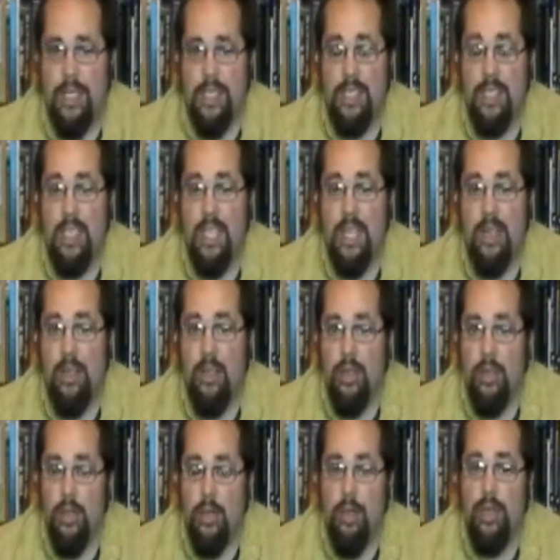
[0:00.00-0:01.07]
They see it
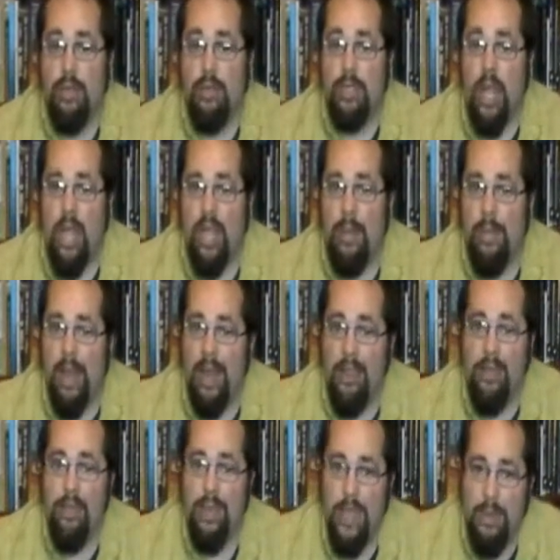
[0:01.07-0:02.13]
when you talk about
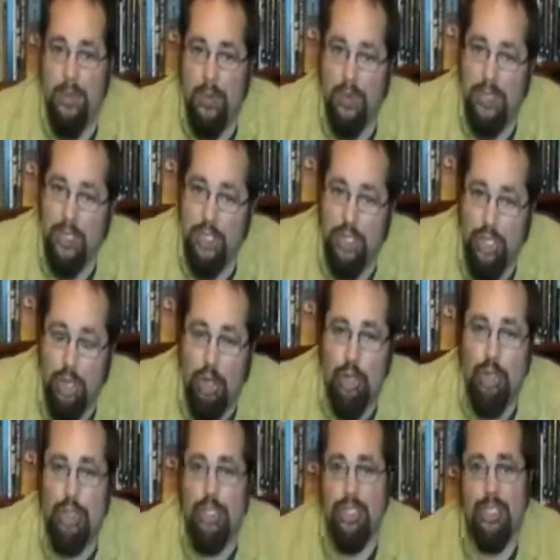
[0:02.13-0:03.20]
other people in the
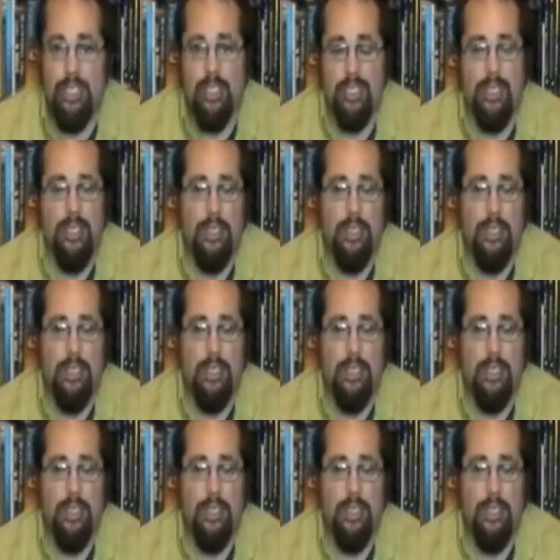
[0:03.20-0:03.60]
church.